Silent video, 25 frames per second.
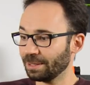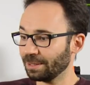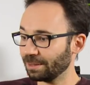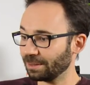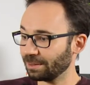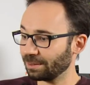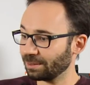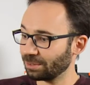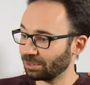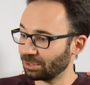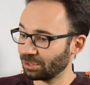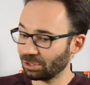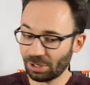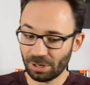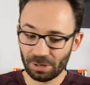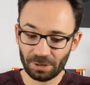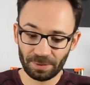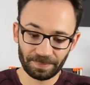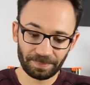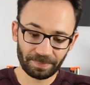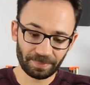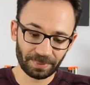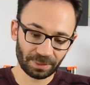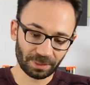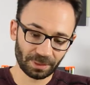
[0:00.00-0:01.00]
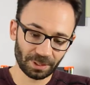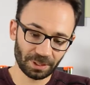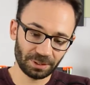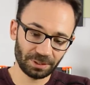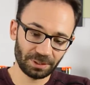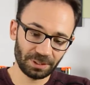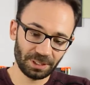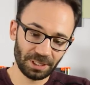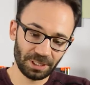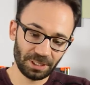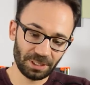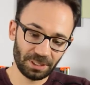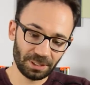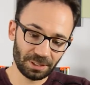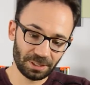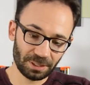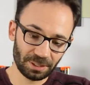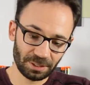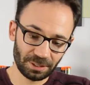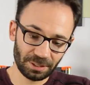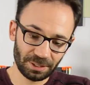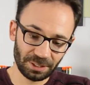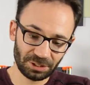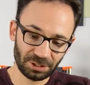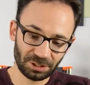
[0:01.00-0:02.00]
And so
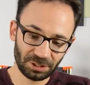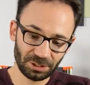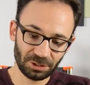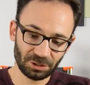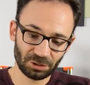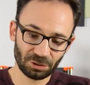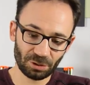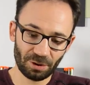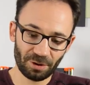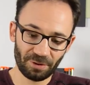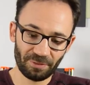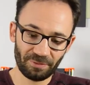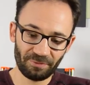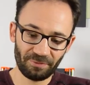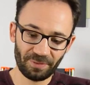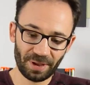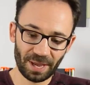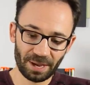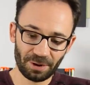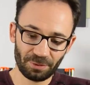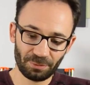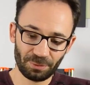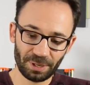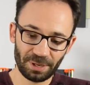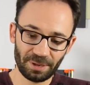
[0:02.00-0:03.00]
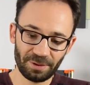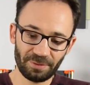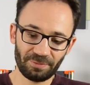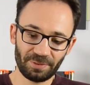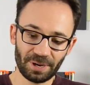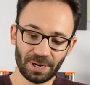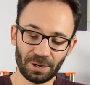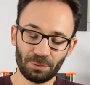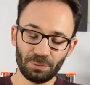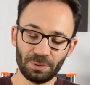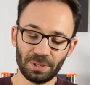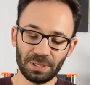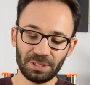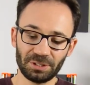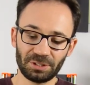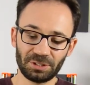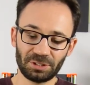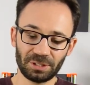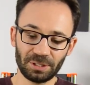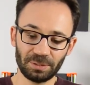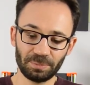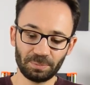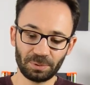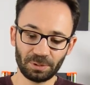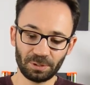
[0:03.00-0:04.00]
this is a very, very
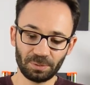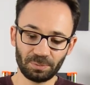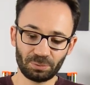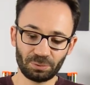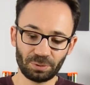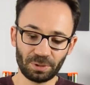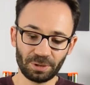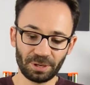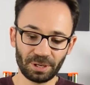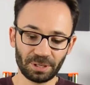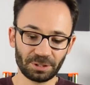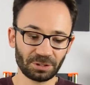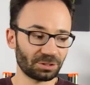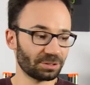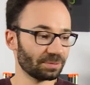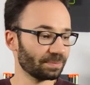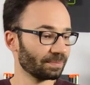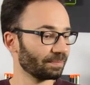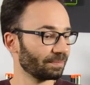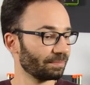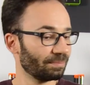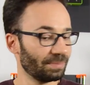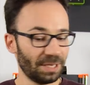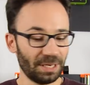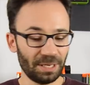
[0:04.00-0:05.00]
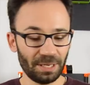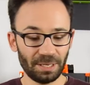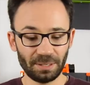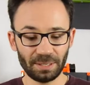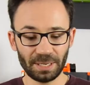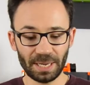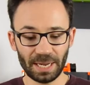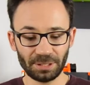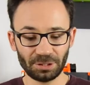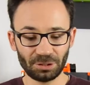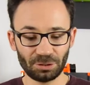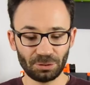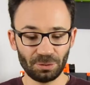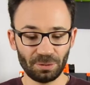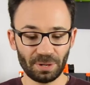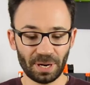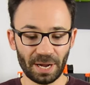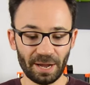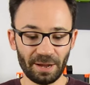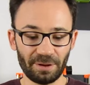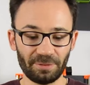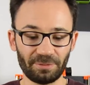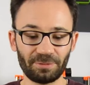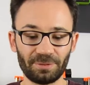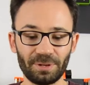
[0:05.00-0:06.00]
simple product, meaning that you
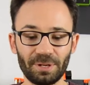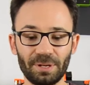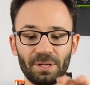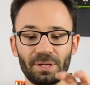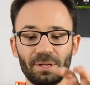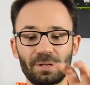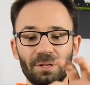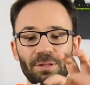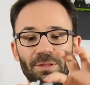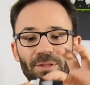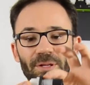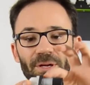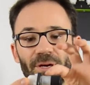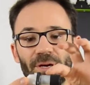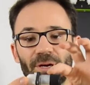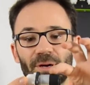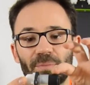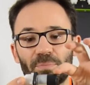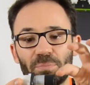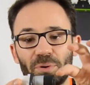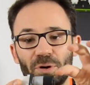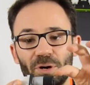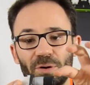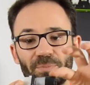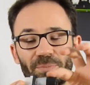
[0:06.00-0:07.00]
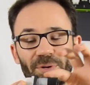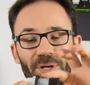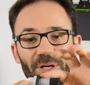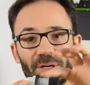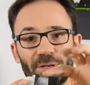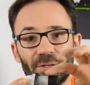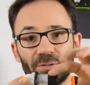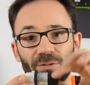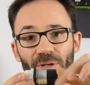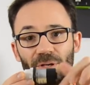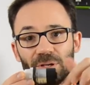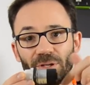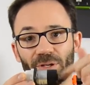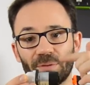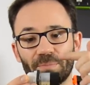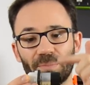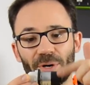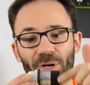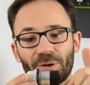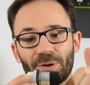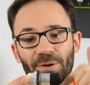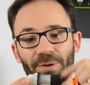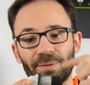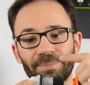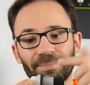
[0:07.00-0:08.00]
have the pump here, the
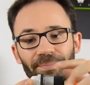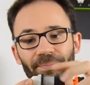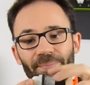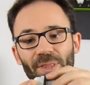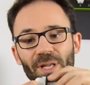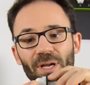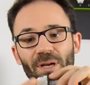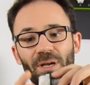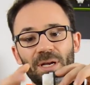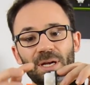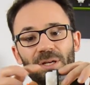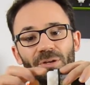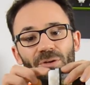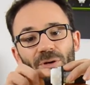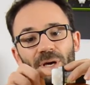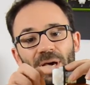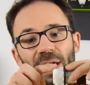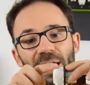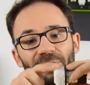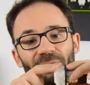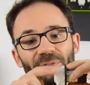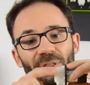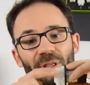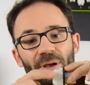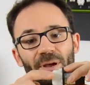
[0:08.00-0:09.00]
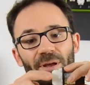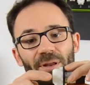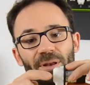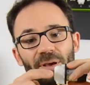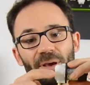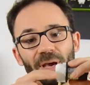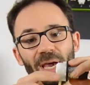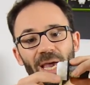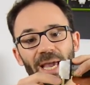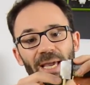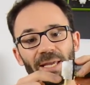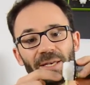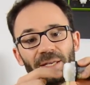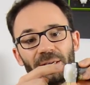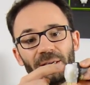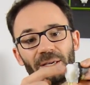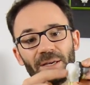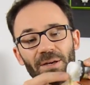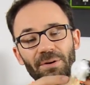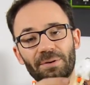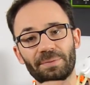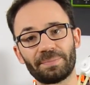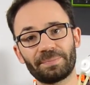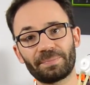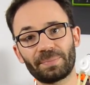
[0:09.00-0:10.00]
motor, and you have the head
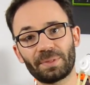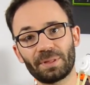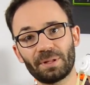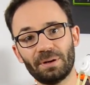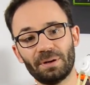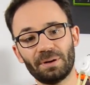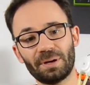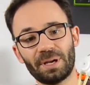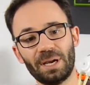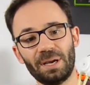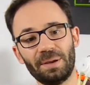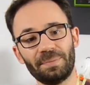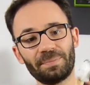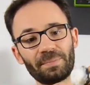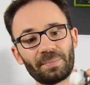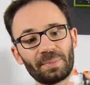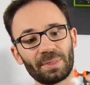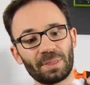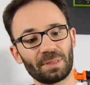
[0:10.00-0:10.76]
here, okay?